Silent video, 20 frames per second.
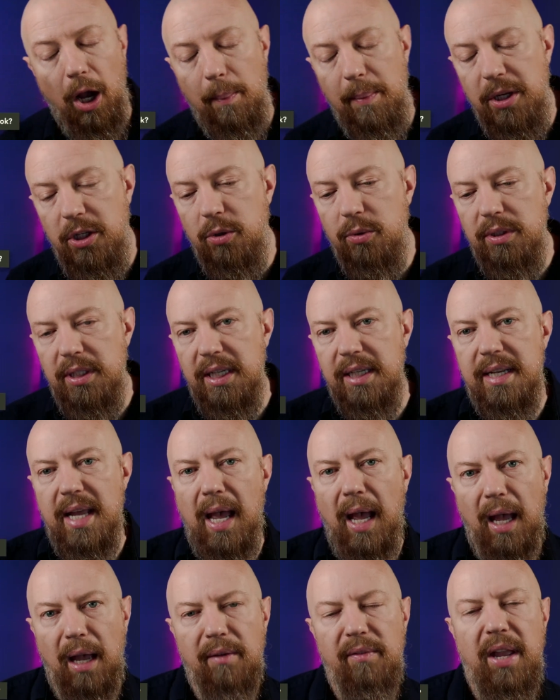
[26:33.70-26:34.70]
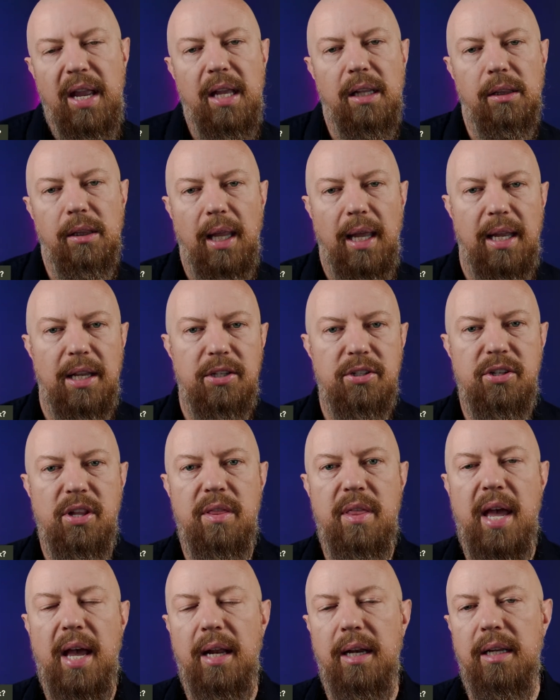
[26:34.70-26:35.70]
You need to have a lens
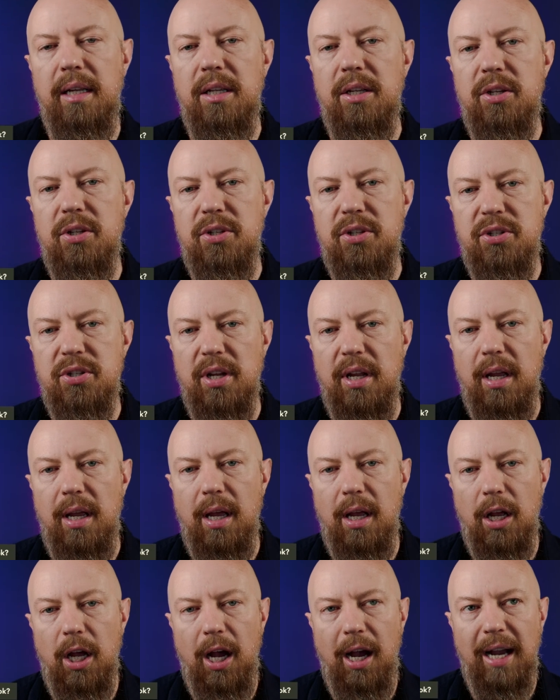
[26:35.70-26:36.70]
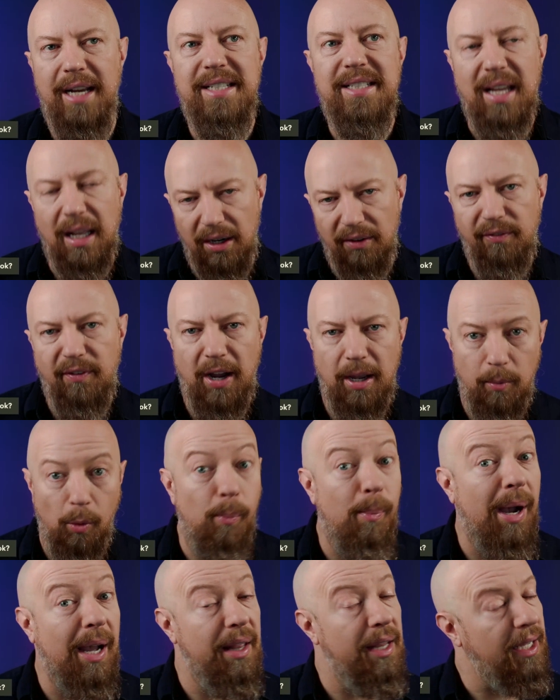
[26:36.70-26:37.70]
that is identifiable
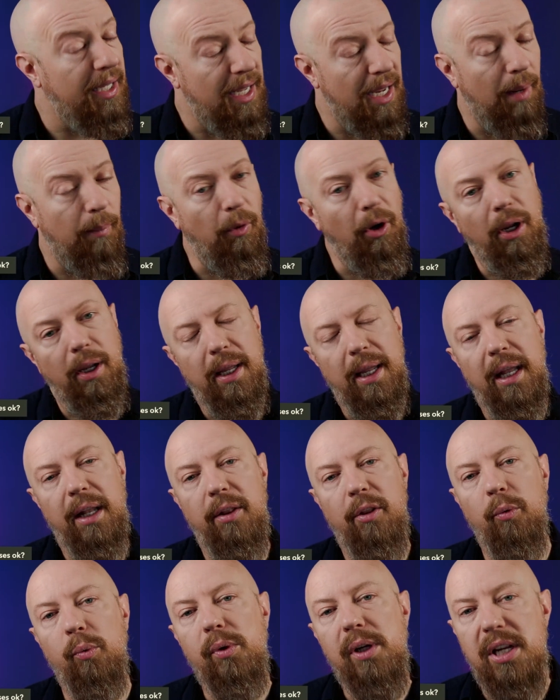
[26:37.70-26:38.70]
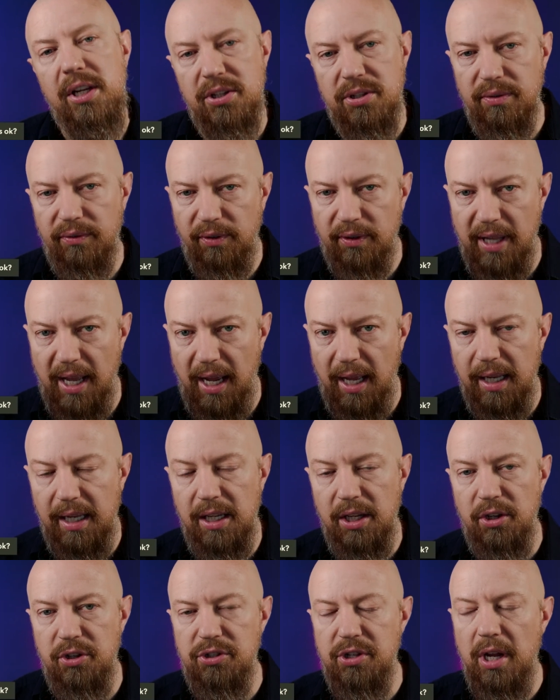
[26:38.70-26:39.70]
by the camera. And the reason for that
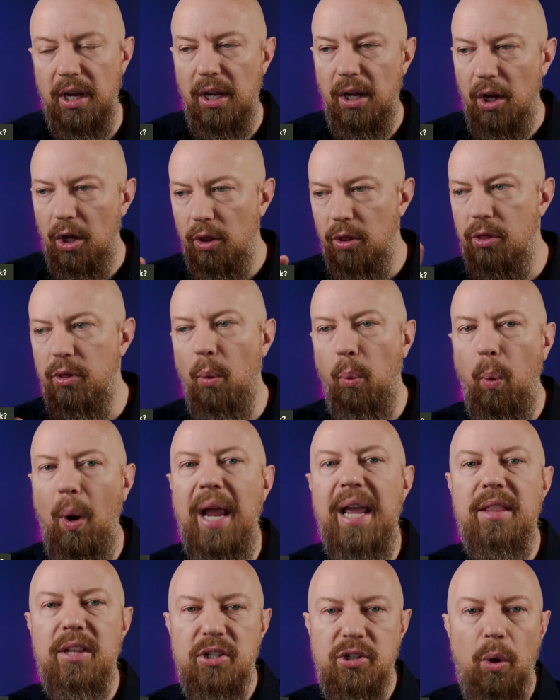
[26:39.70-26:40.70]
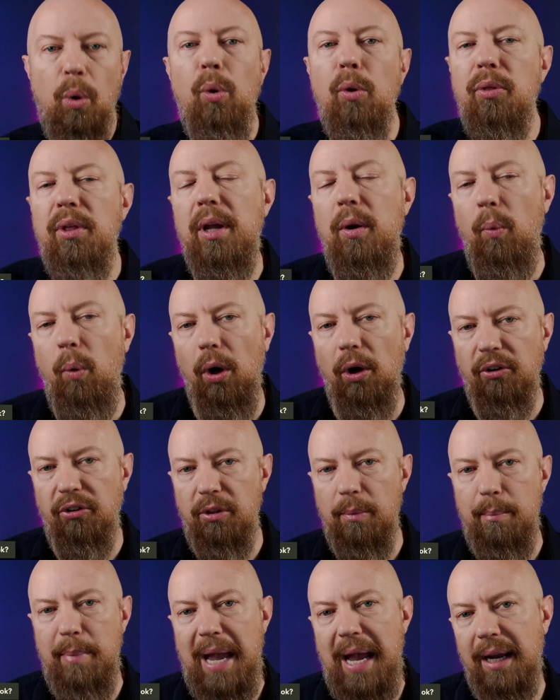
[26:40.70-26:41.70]
is the way this whole thing works,
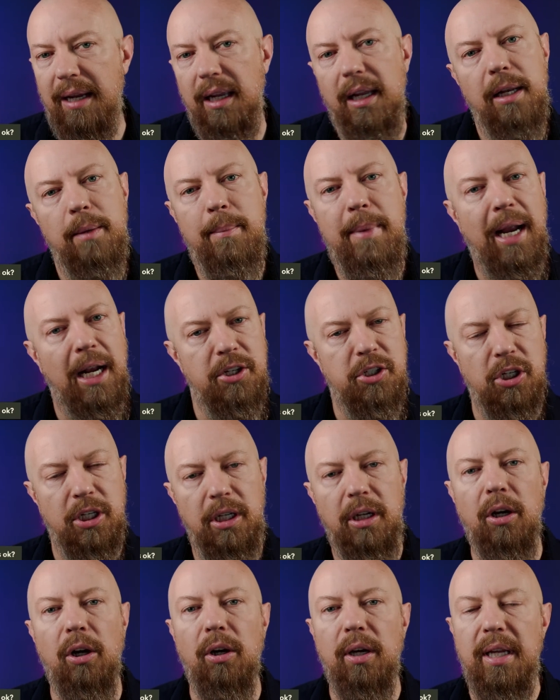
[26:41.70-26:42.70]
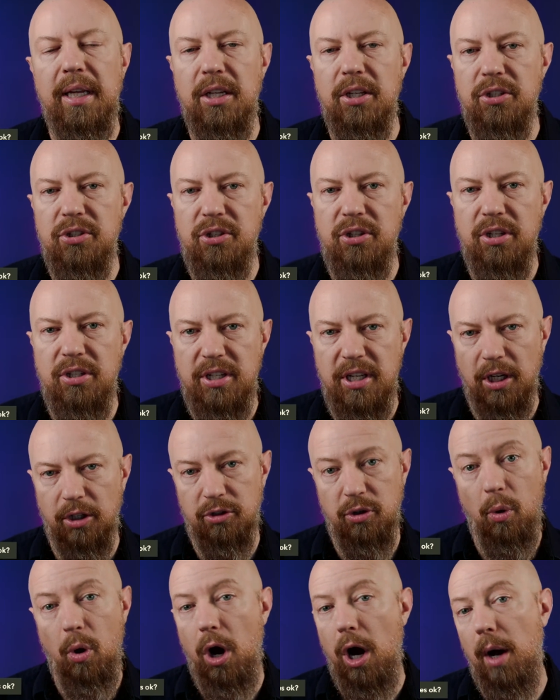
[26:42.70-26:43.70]
the back-end magic here is the
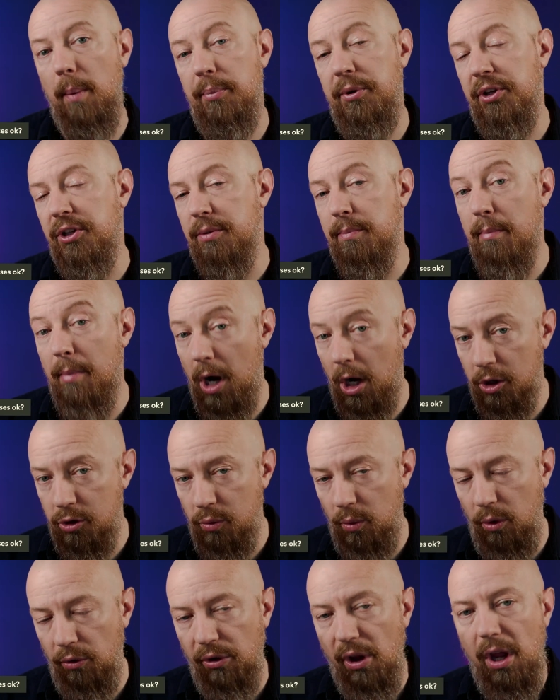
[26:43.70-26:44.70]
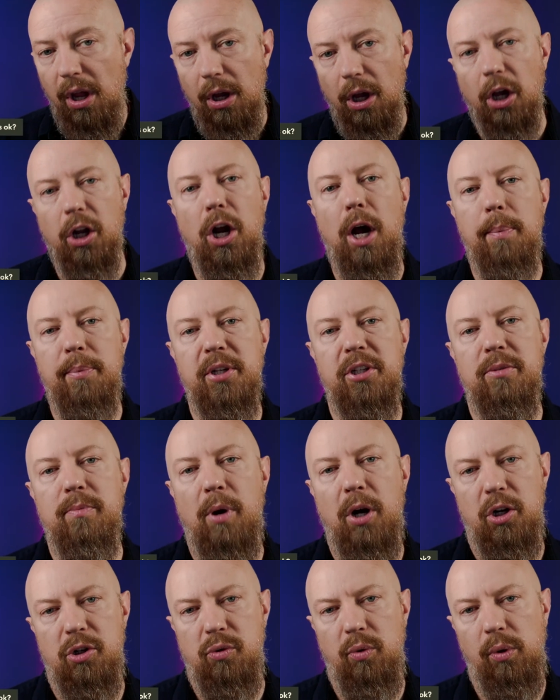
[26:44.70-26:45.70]
DxO optics modules. An optics
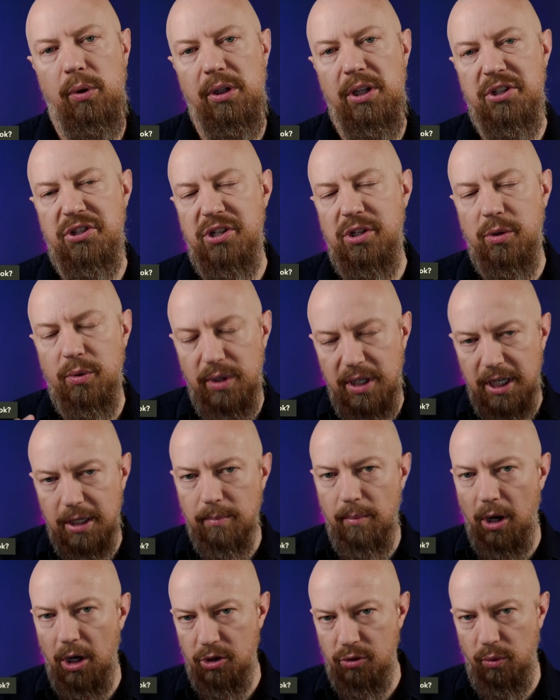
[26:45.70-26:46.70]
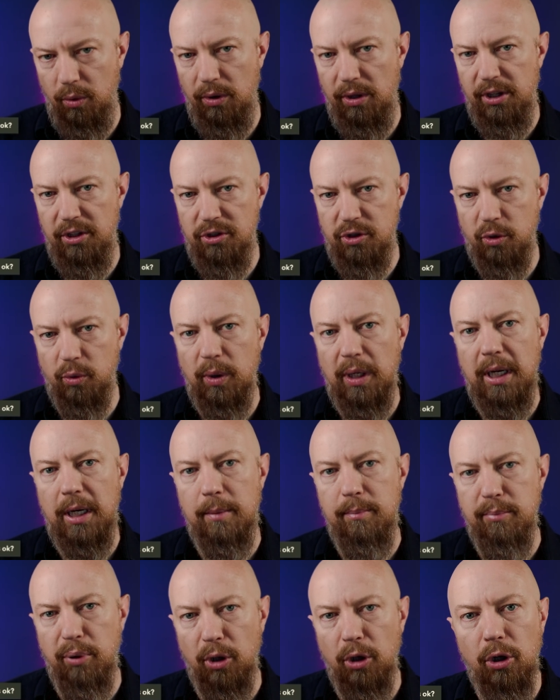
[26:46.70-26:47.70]
module is a unique module that is
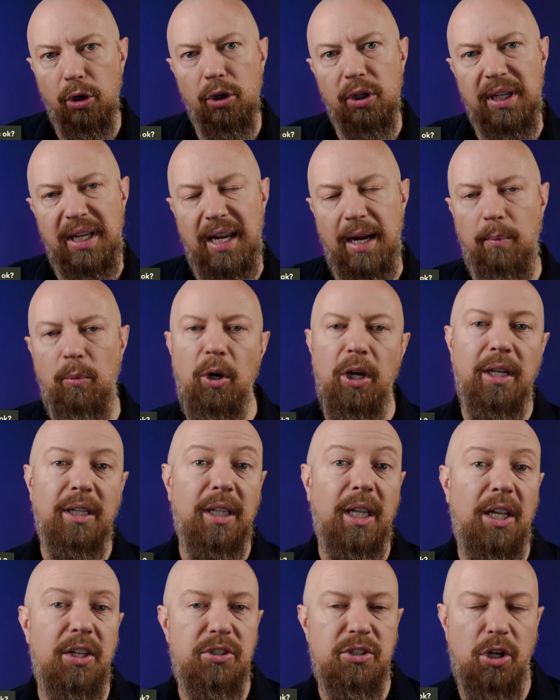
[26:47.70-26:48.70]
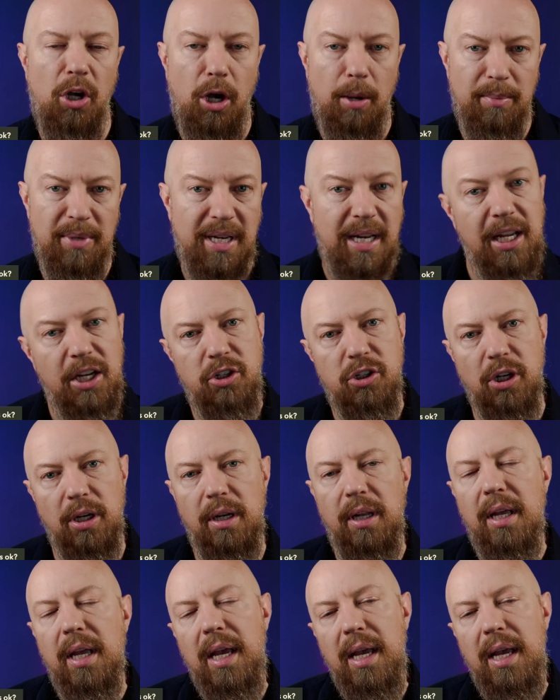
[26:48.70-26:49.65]
created per camera and lens combination.